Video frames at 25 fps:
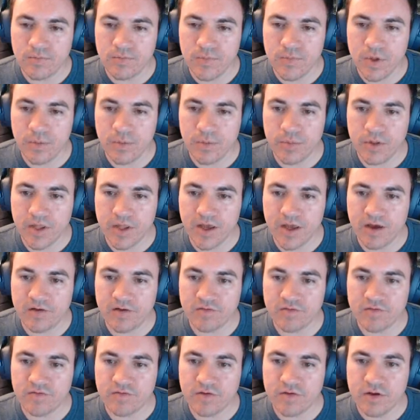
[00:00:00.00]
people
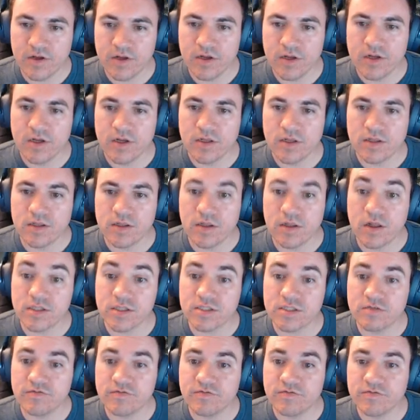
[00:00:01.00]
have
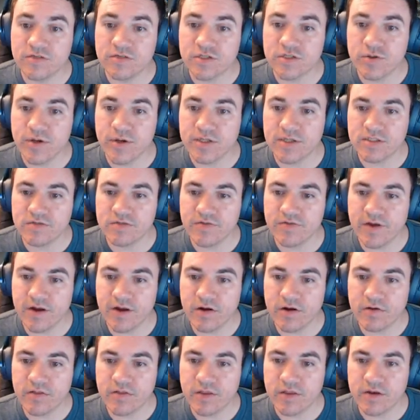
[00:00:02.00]
lots of strands of
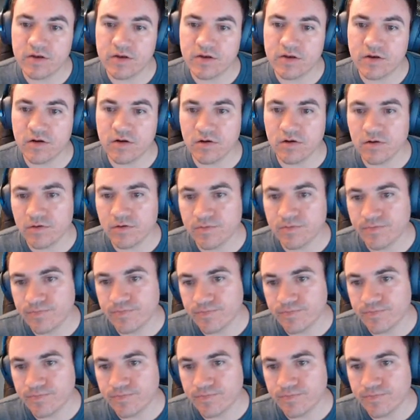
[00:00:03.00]
hair that are